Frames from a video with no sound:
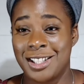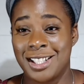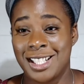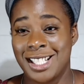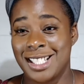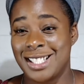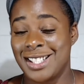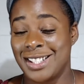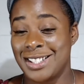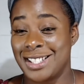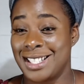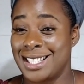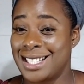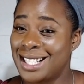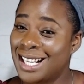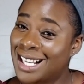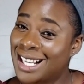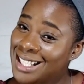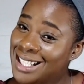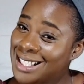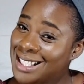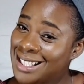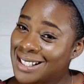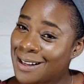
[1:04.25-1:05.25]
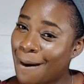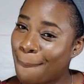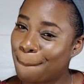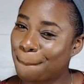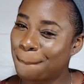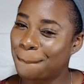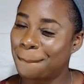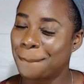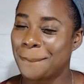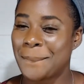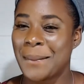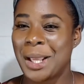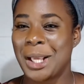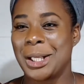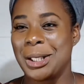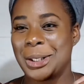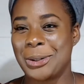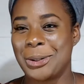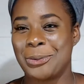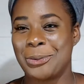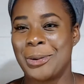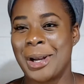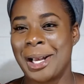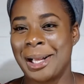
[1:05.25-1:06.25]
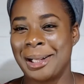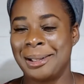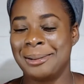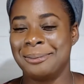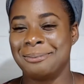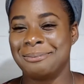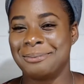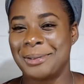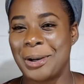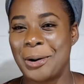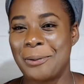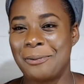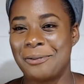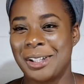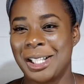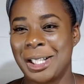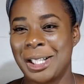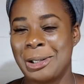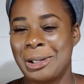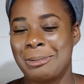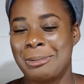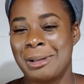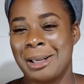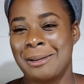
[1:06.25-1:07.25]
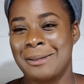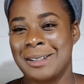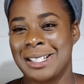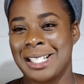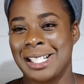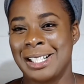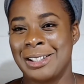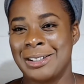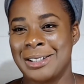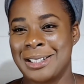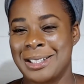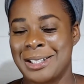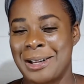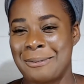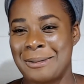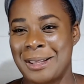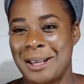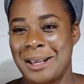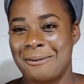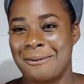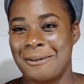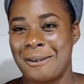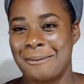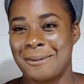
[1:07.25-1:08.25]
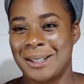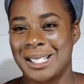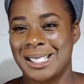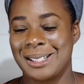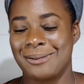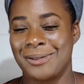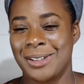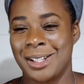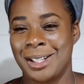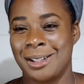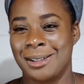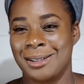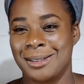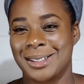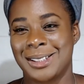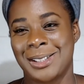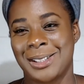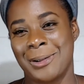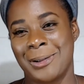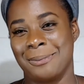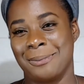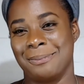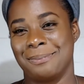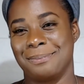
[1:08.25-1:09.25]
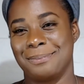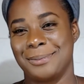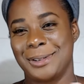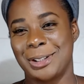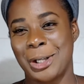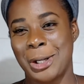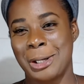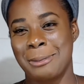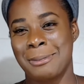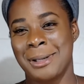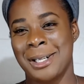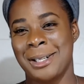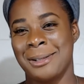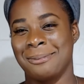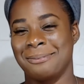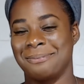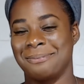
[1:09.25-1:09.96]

such as this, well, hopefully you'll be able to learn something from this video. So join me now.